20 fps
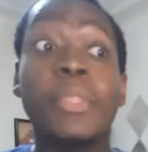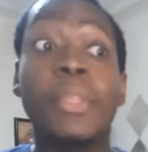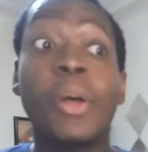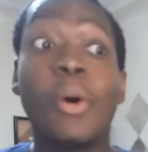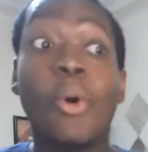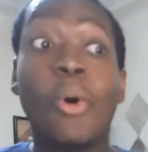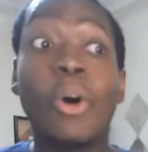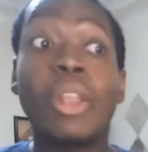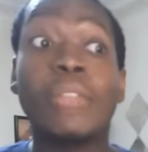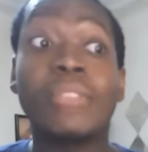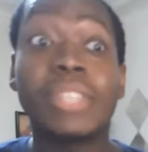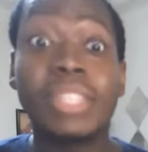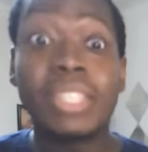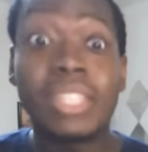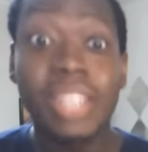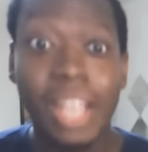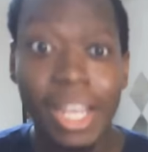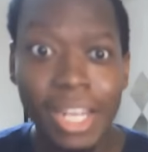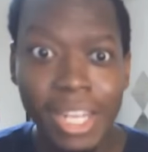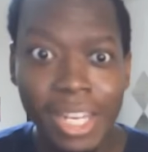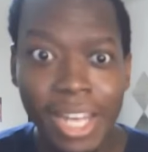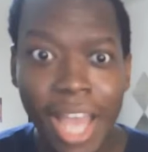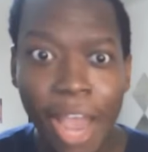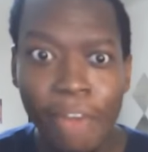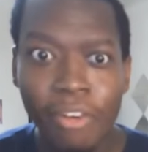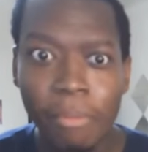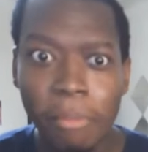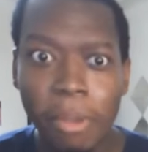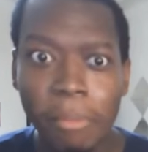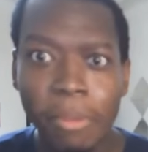All of a sudden, I
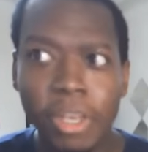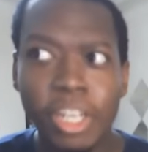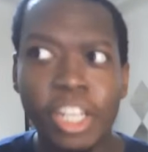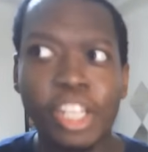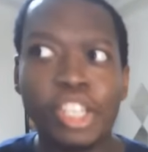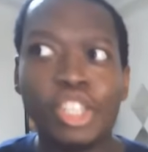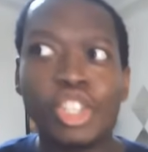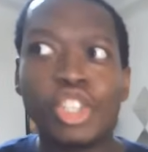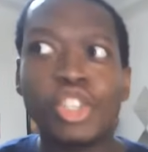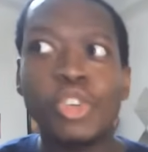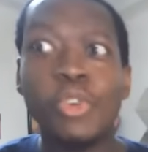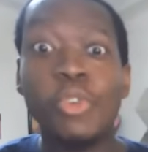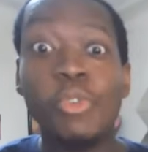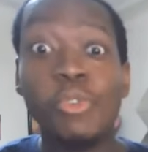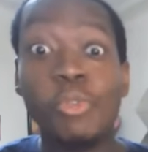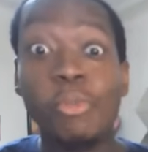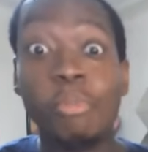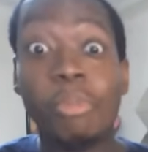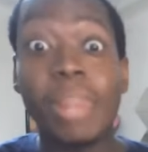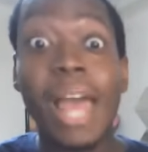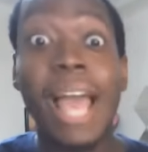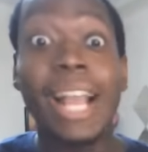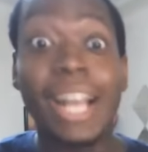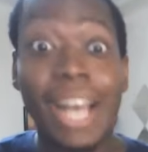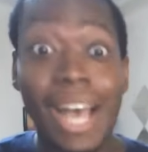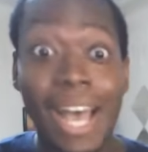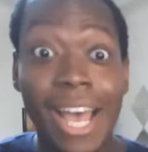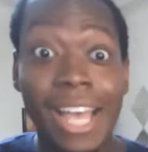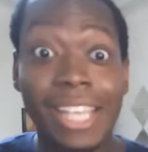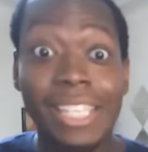remember these two black
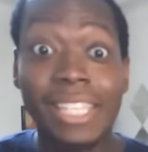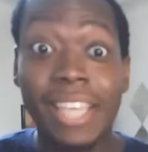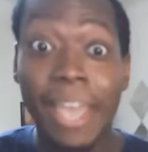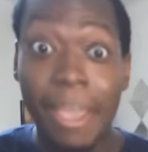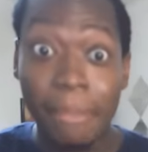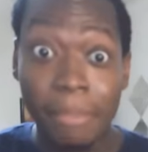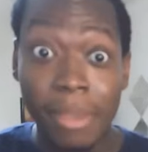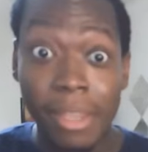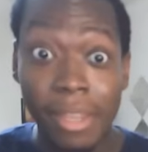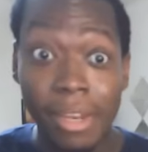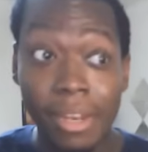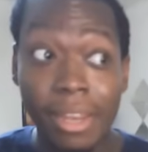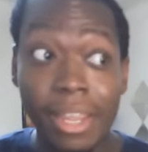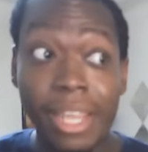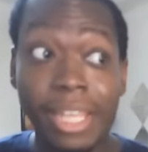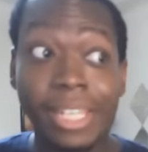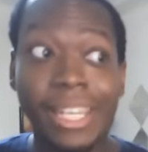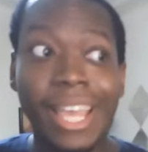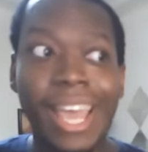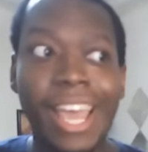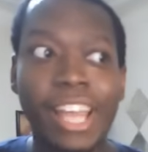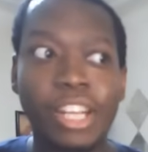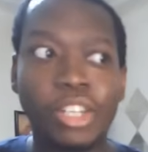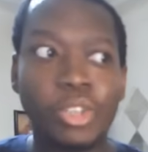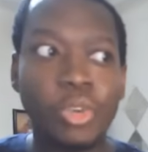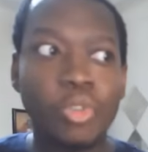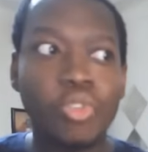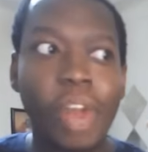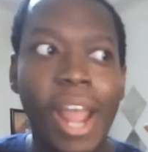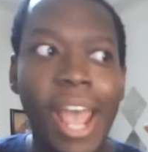guys came in. They had
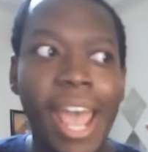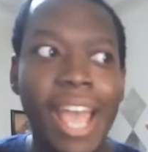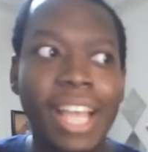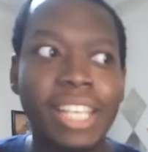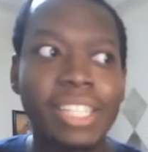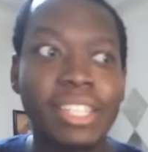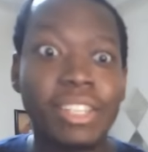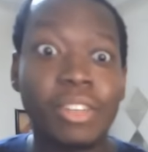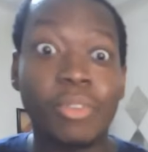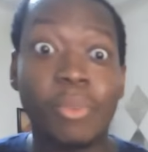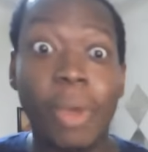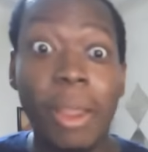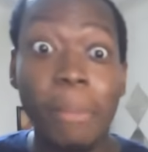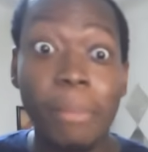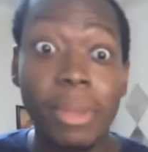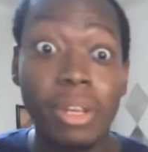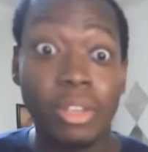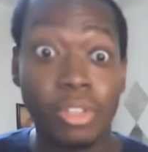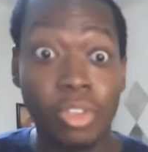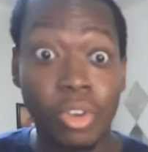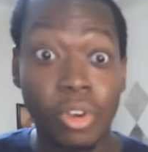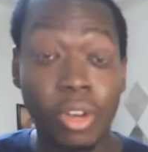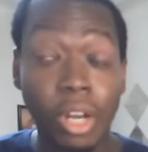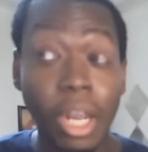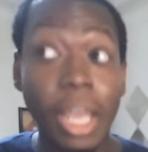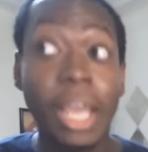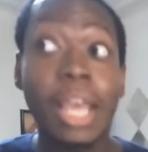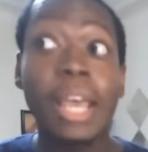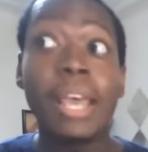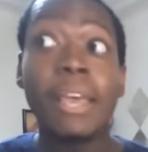do rags and white beaters on.
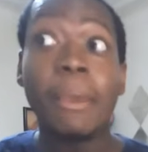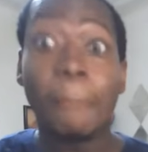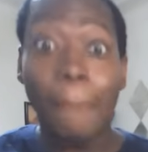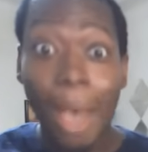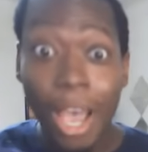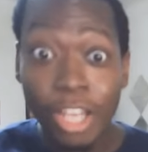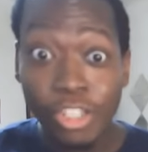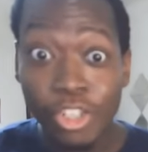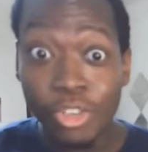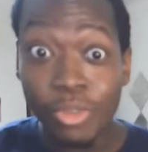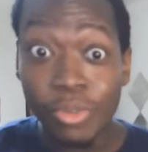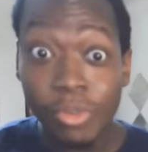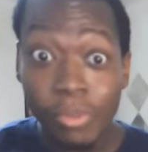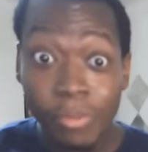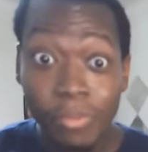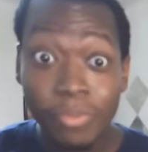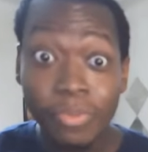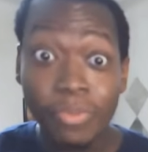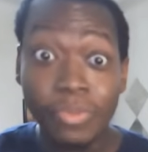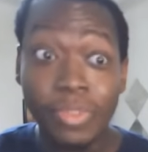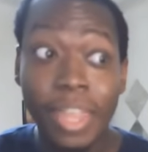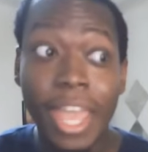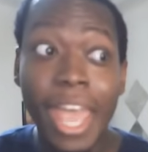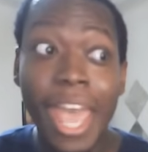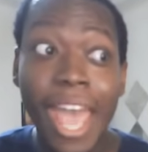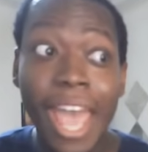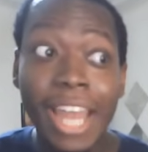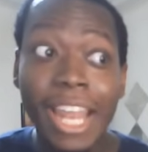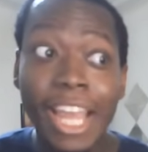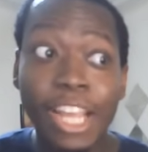Mind you, they
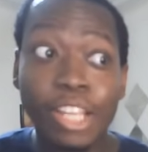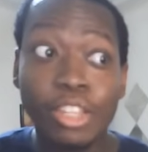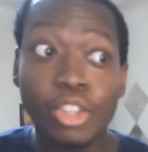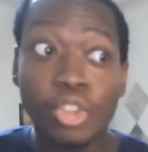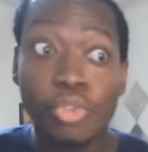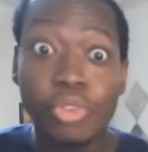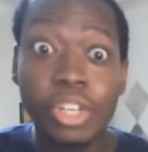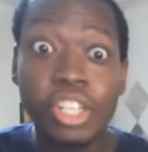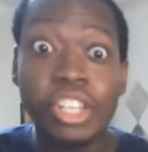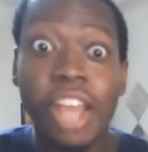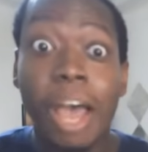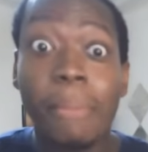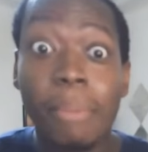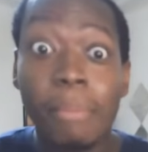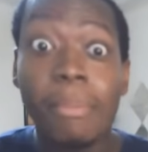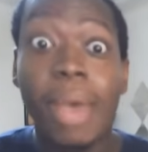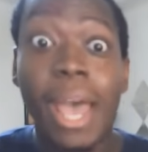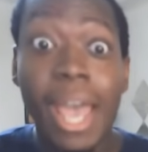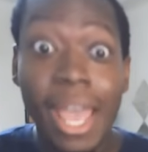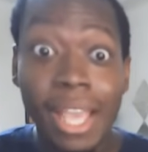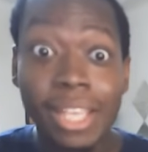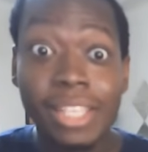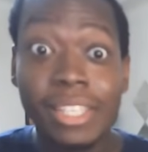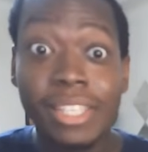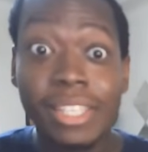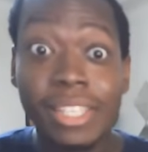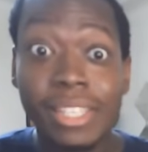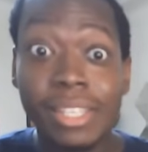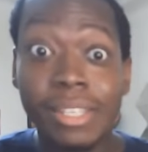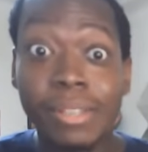had like three shopping
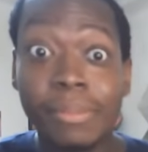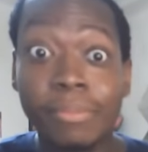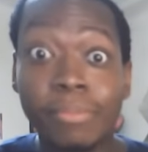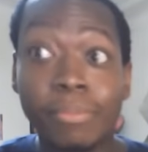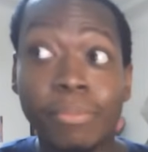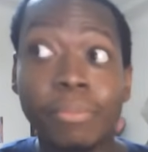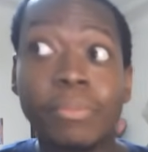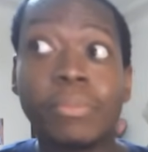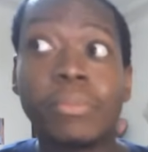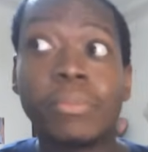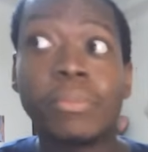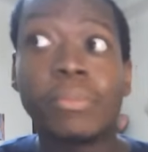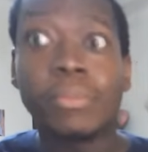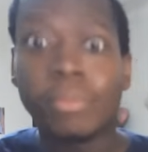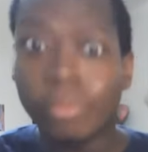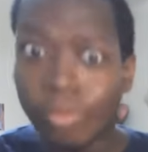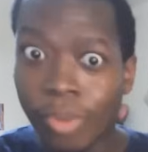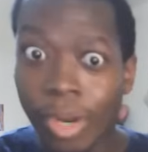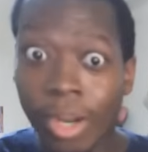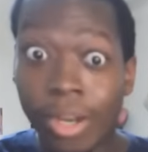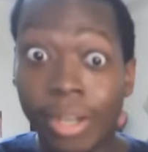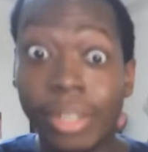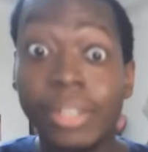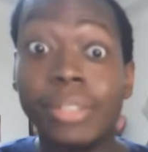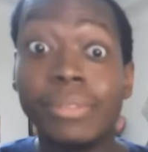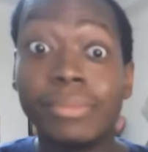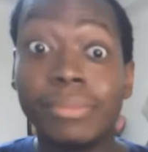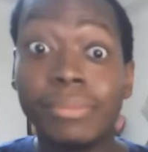bags, right?